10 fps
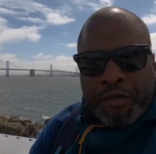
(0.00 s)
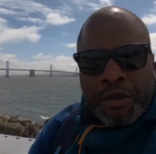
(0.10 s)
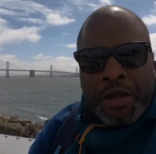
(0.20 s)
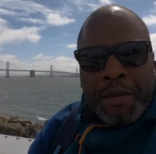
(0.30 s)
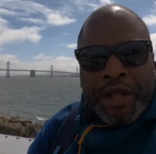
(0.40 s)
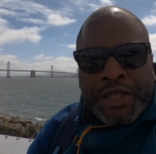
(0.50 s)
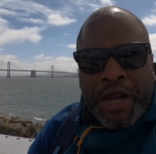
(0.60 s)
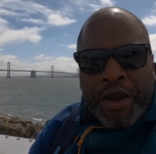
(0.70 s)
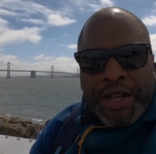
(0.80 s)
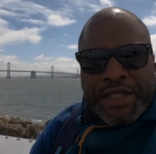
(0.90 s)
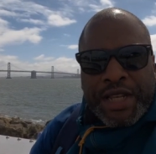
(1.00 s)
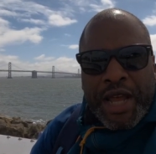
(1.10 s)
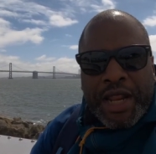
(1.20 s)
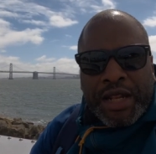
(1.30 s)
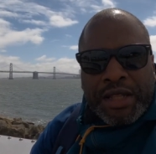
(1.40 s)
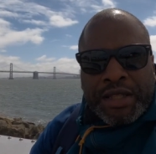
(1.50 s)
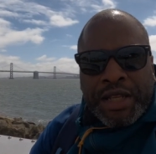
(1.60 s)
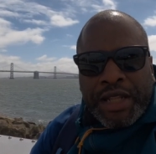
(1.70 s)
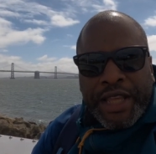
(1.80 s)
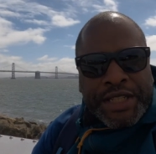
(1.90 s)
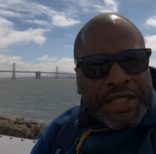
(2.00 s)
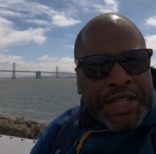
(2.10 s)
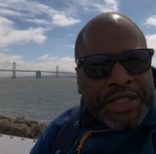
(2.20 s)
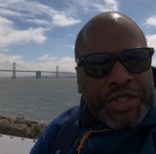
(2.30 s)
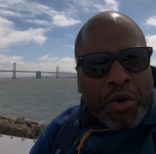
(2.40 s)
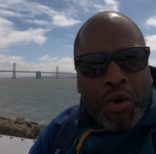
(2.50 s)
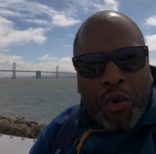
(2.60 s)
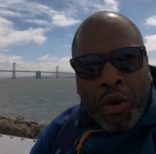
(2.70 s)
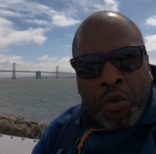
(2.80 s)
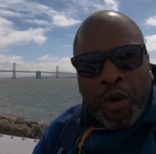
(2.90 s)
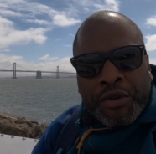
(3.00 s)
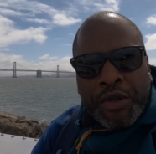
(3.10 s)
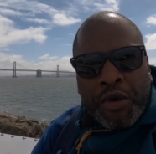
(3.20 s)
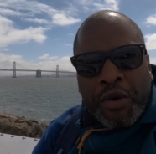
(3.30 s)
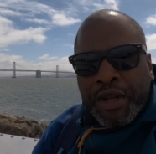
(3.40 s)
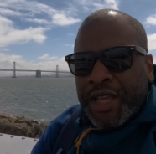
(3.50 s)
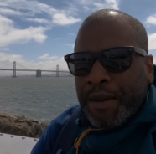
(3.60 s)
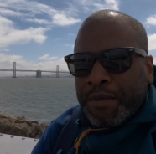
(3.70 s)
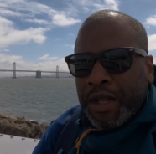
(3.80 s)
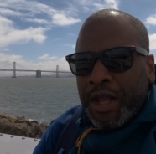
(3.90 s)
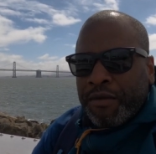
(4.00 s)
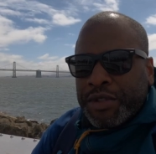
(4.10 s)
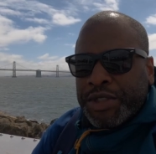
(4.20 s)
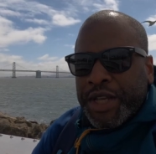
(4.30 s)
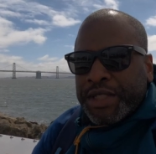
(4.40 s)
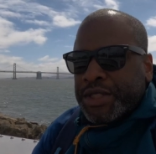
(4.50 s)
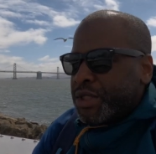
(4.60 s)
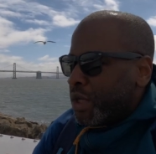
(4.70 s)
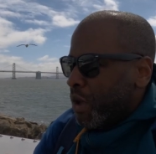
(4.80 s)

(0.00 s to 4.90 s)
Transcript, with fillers: The military decided to lease this during World War Two and kept it ever since.